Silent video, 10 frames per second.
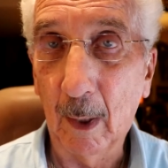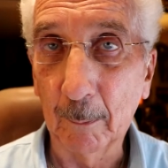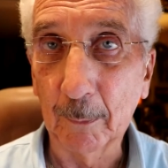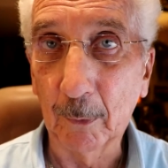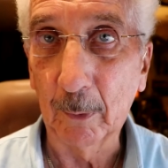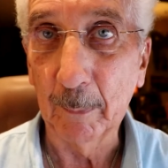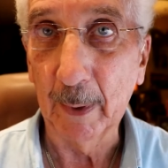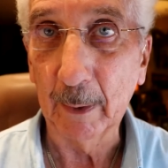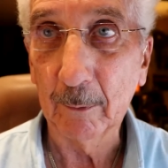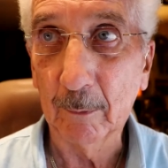I'm going
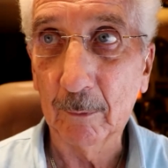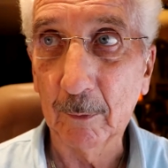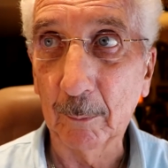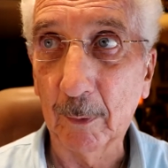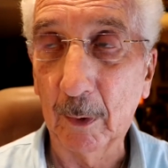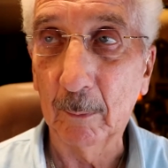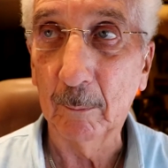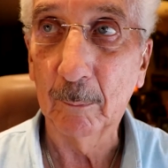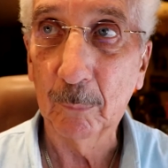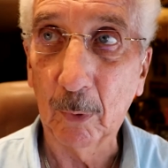back
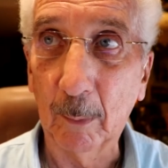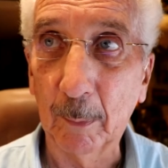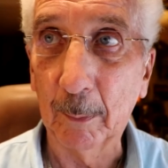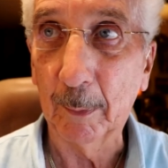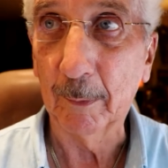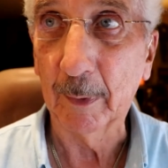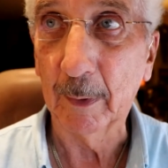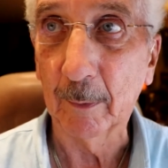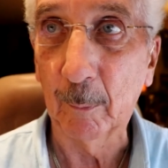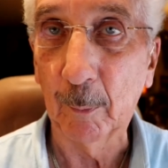sometime probably
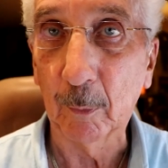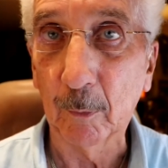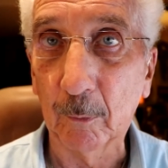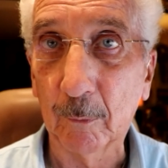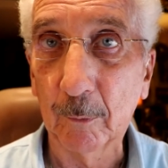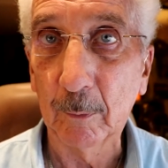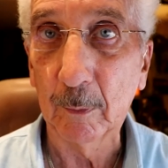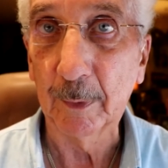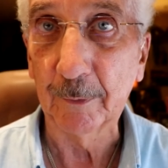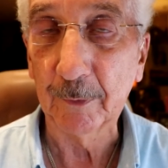around the middle of
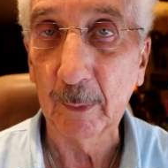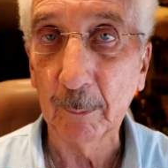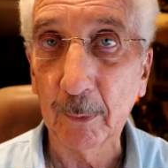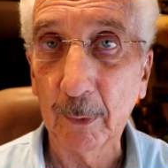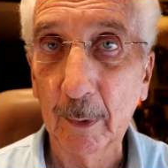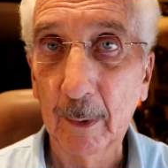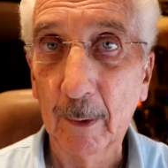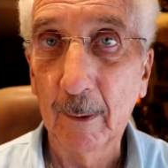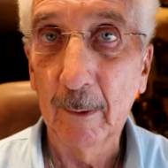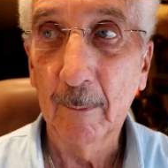December
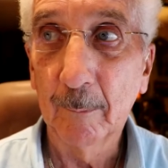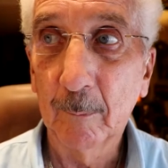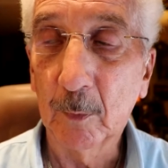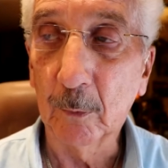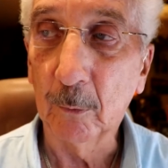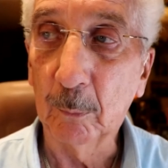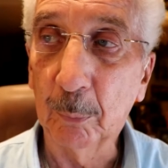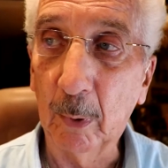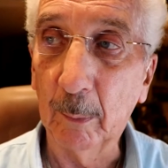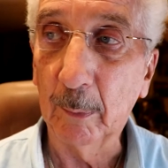to
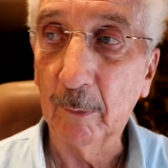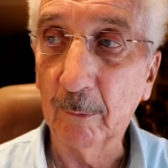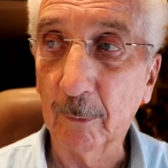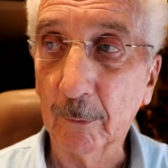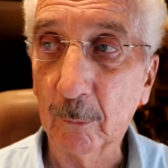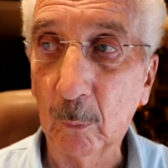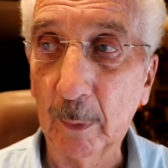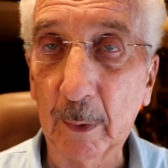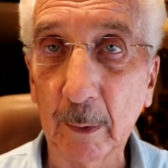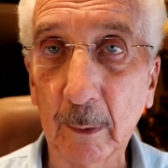probably the first
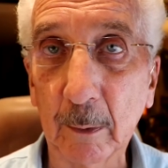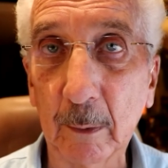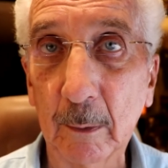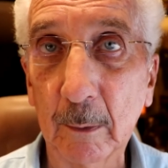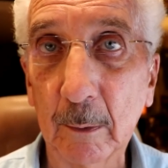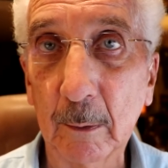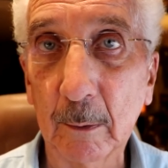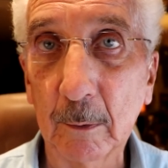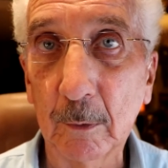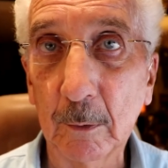week in
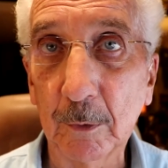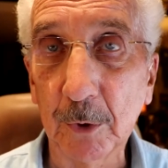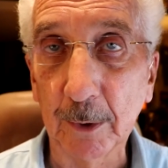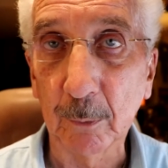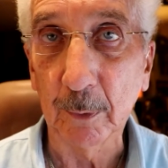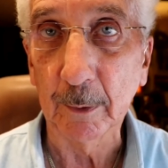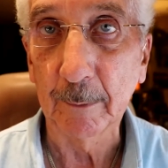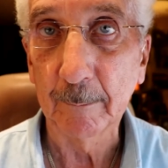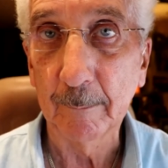January.